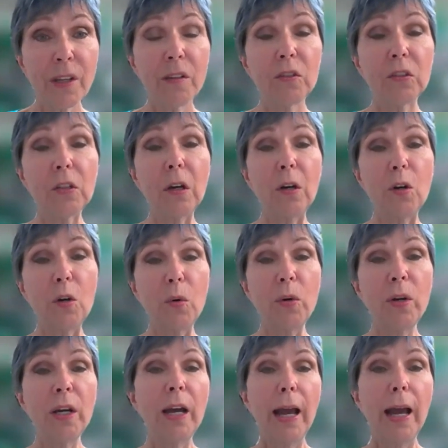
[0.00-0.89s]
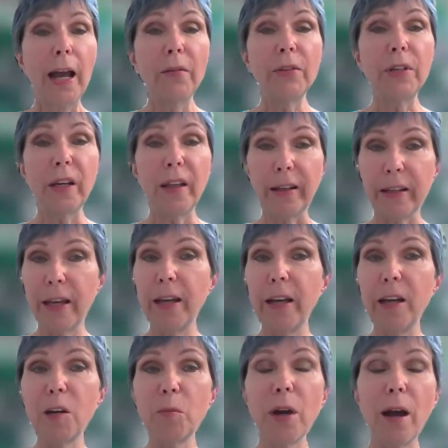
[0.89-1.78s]
So having that
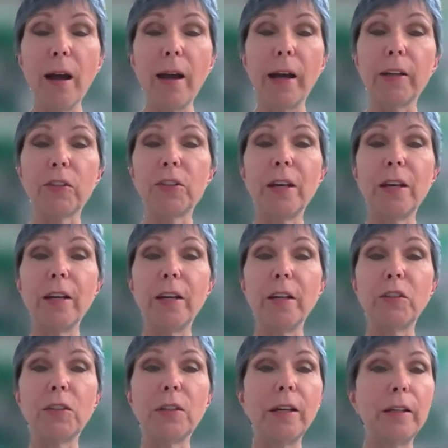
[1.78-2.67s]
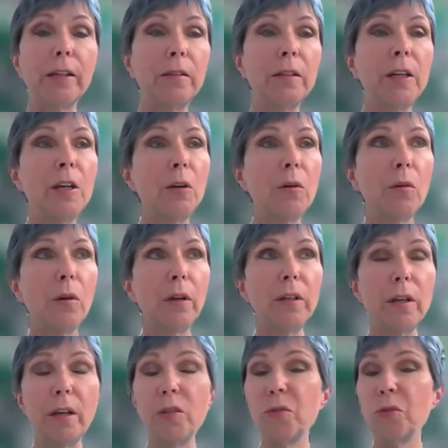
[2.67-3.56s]
camera access, and
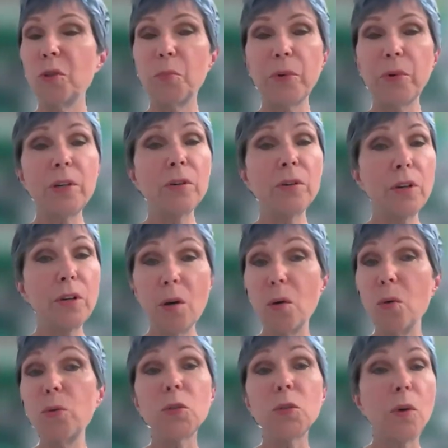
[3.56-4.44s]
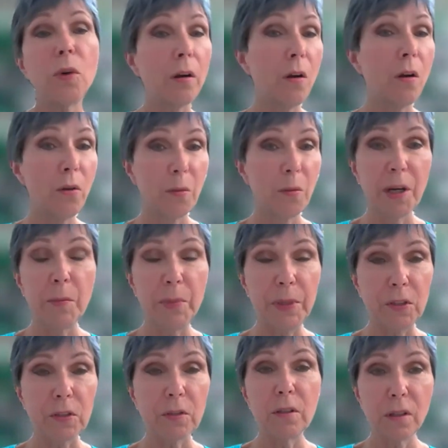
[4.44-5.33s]
either the breeder knows what all their
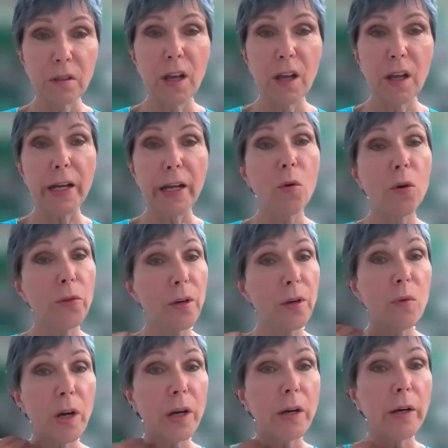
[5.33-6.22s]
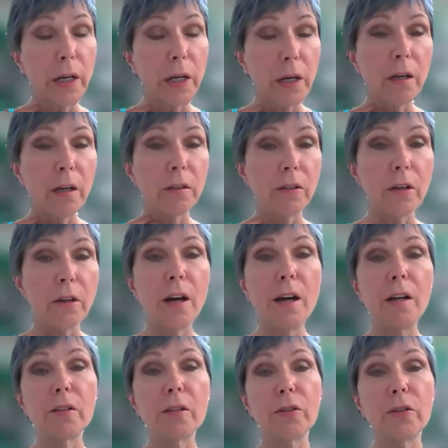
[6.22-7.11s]
puppies look like, or they're wearing colored
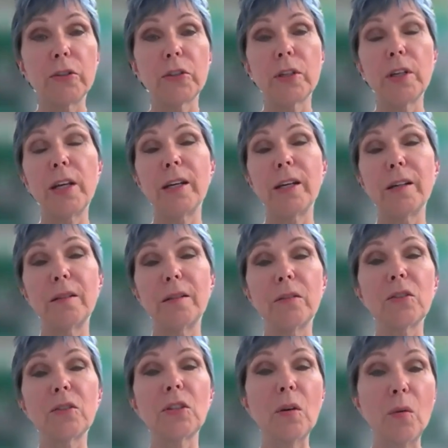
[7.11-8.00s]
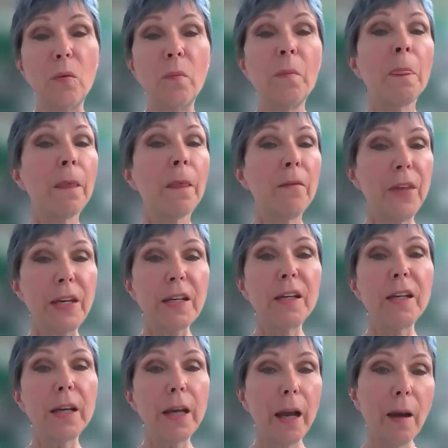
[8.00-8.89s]
collars. And so they
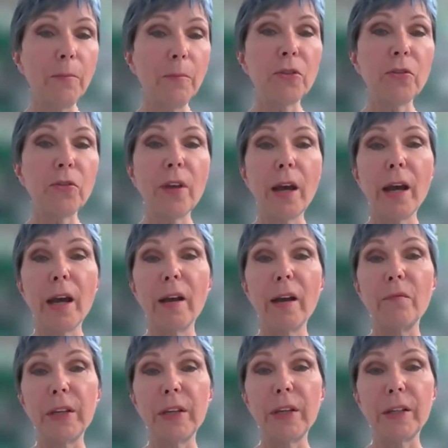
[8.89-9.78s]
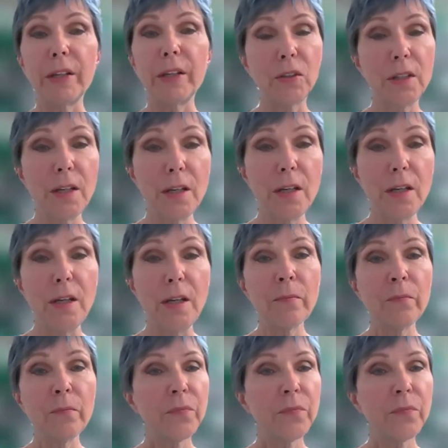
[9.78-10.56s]
can capture that. They can see